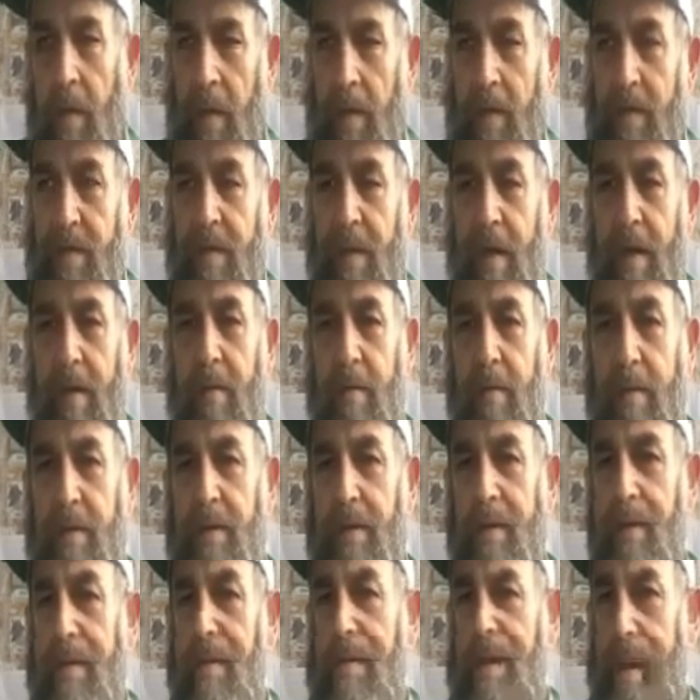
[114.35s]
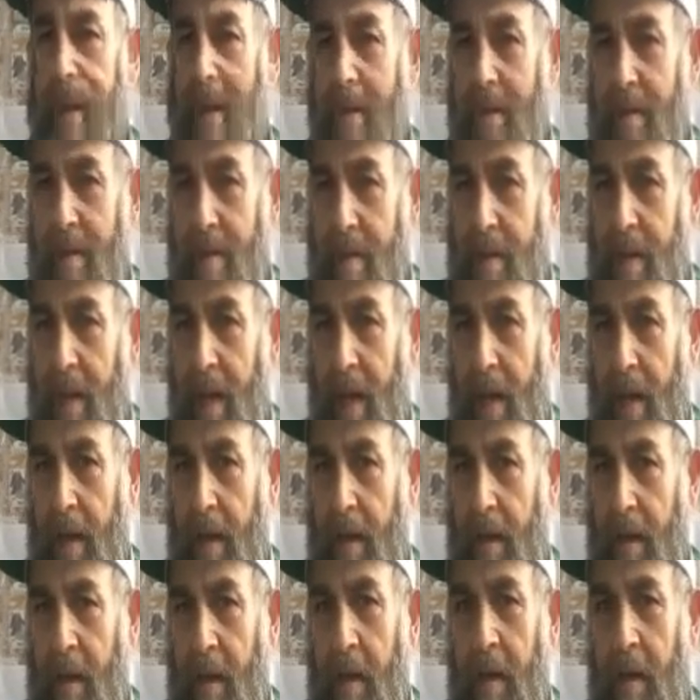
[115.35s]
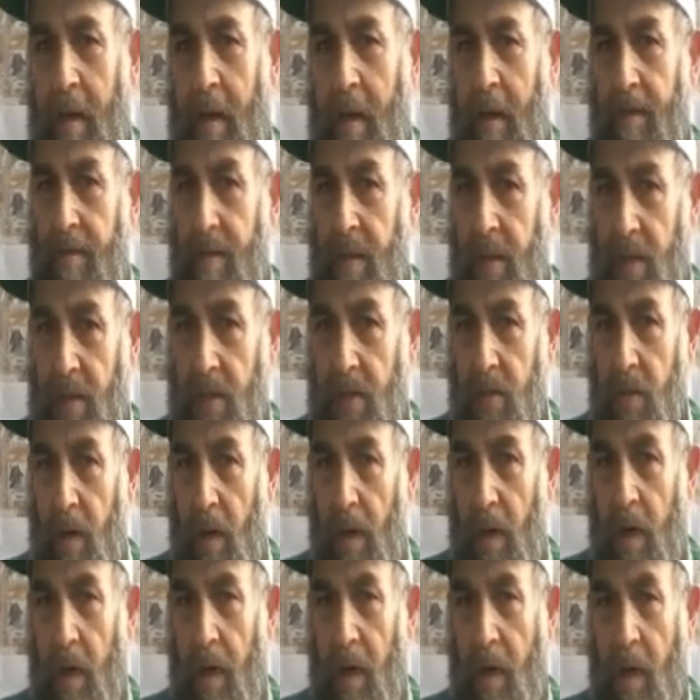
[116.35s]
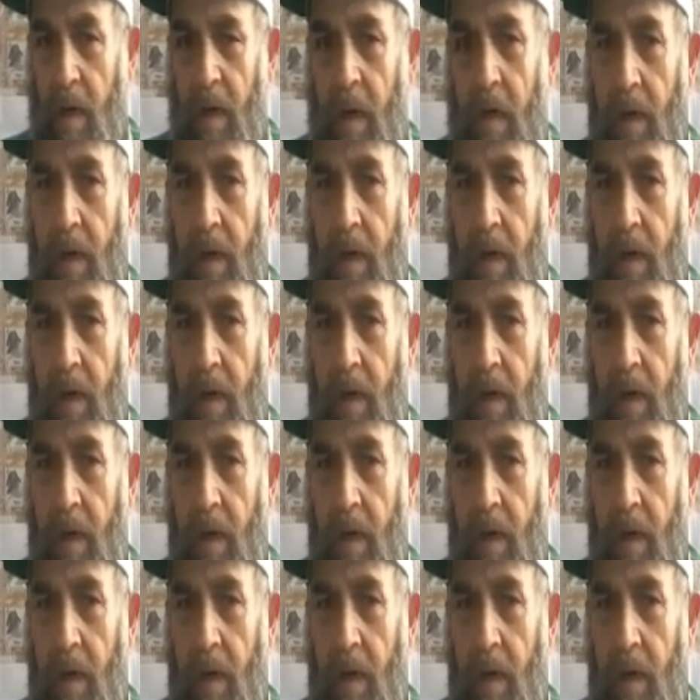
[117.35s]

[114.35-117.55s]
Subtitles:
This day was the 10th day of Tishrei,